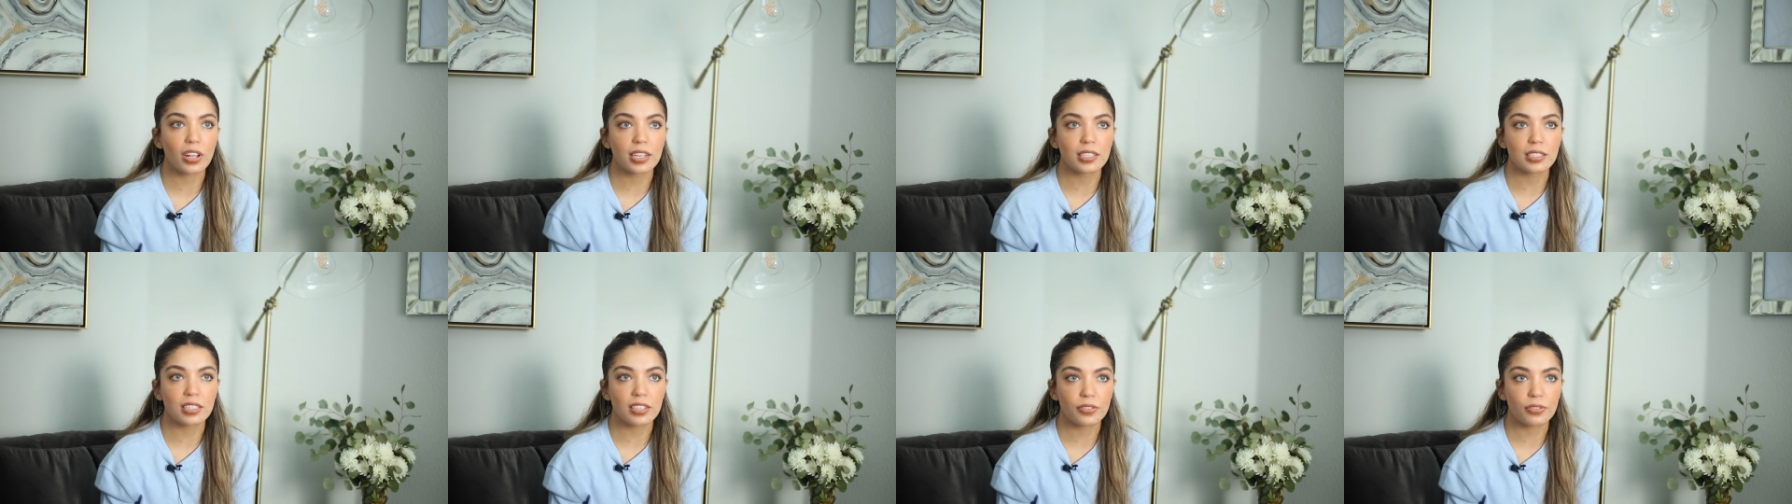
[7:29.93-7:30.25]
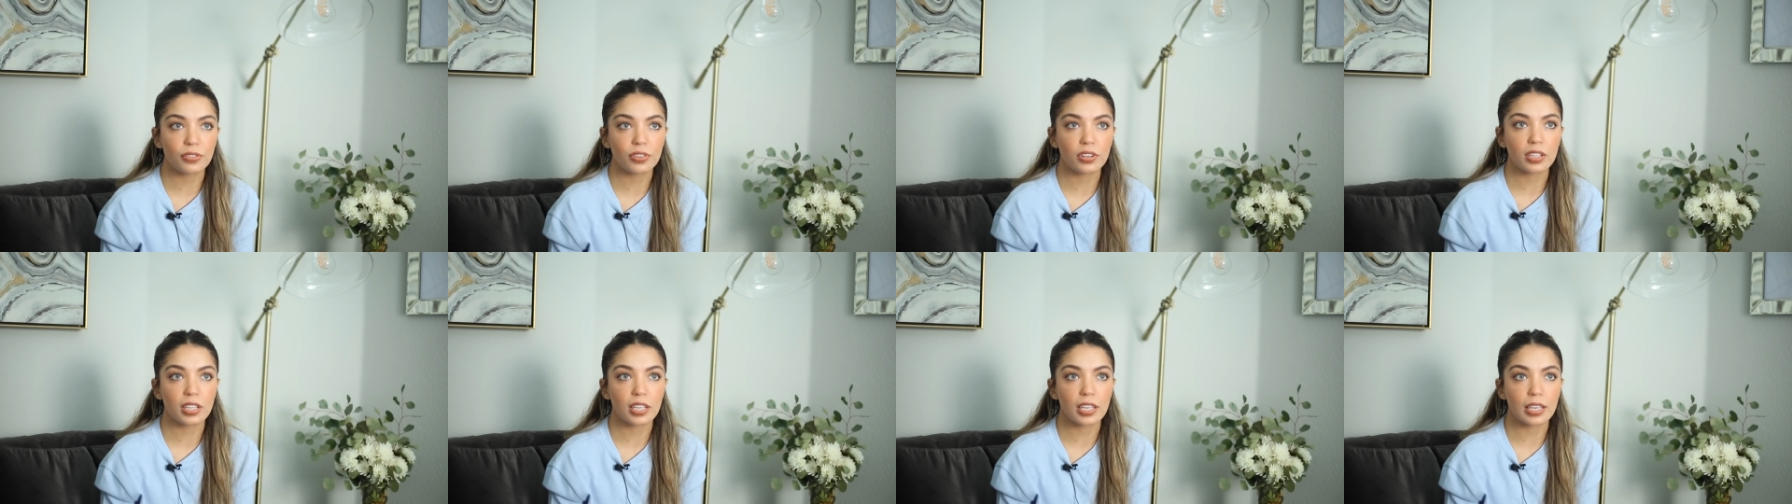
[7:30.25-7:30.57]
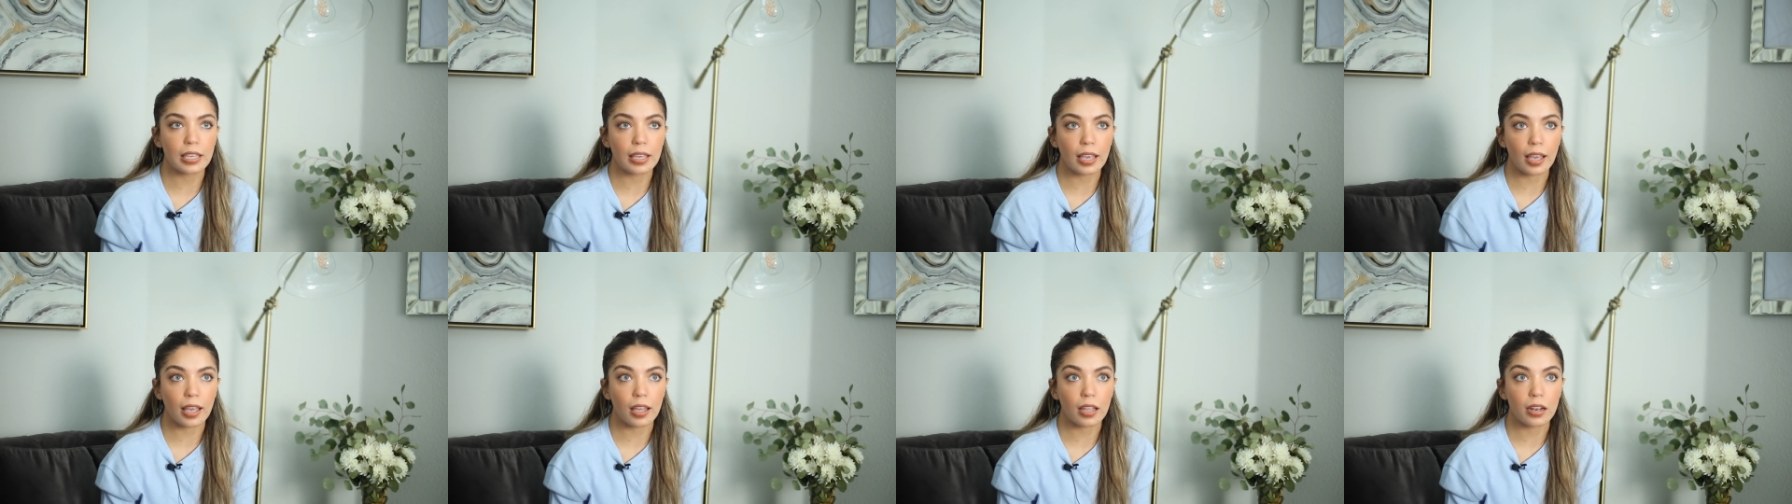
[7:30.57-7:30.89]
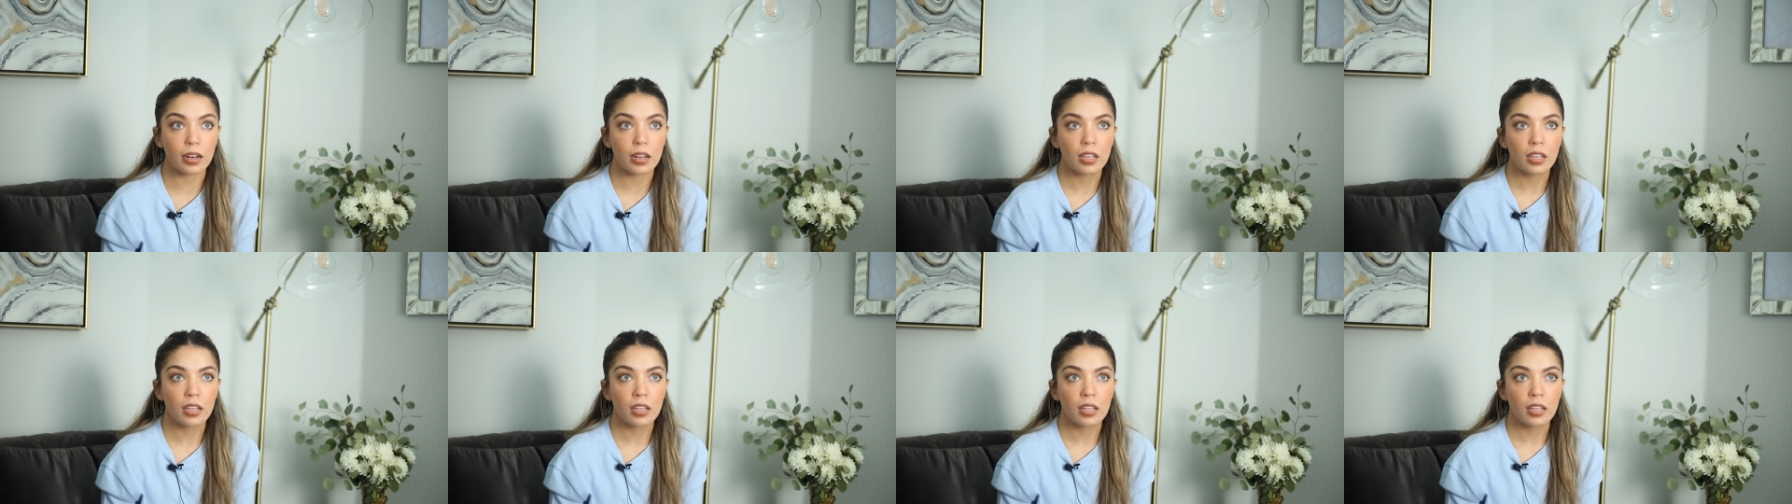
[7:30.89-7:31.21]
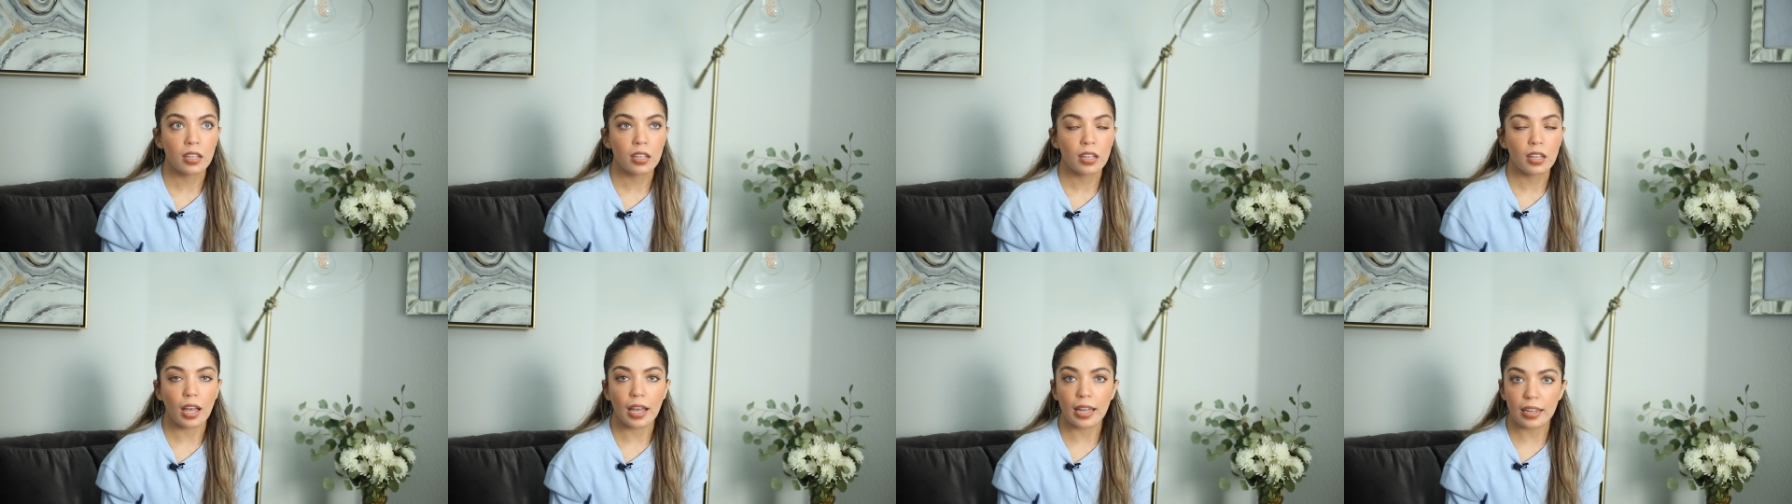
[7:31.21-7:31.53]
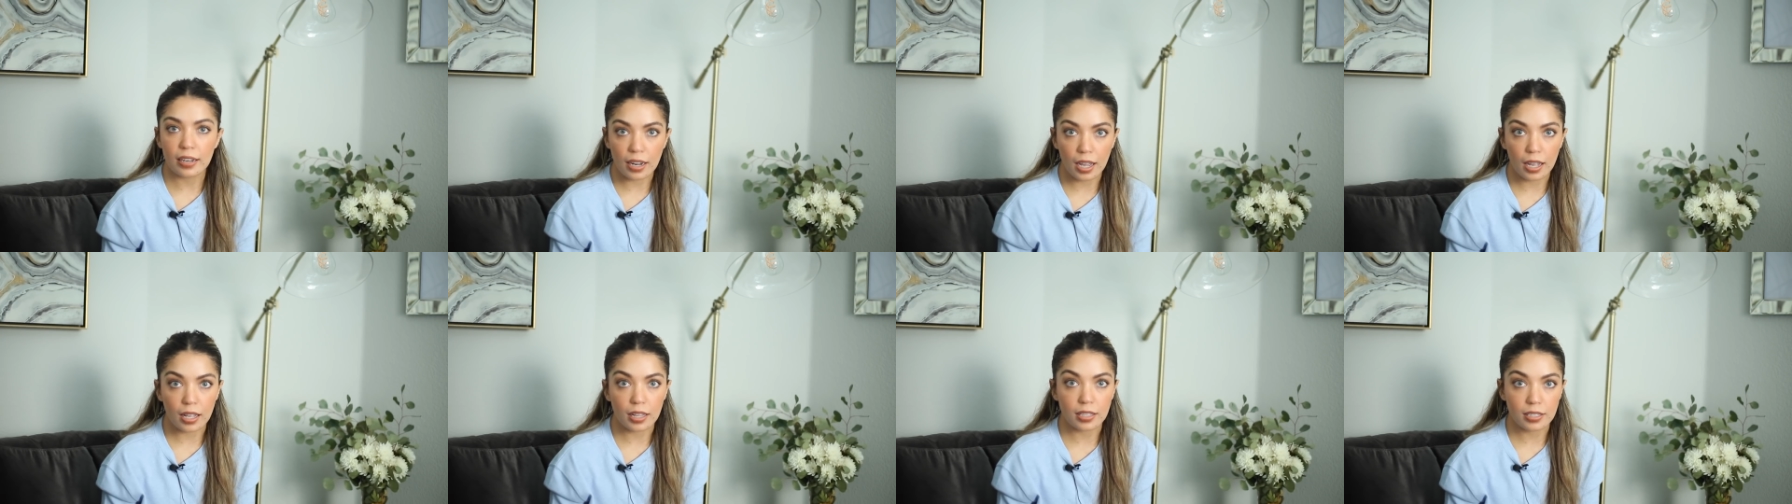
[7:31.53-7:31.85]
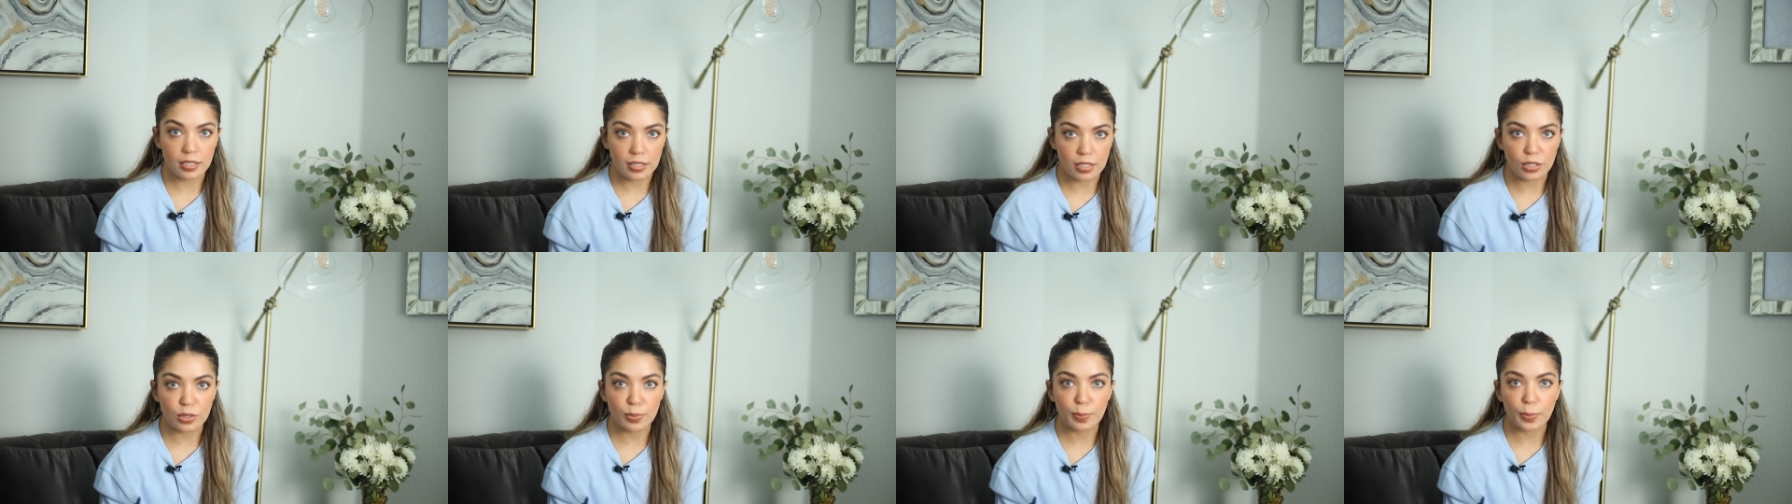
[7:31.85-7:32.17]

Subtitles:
I definitely get analysis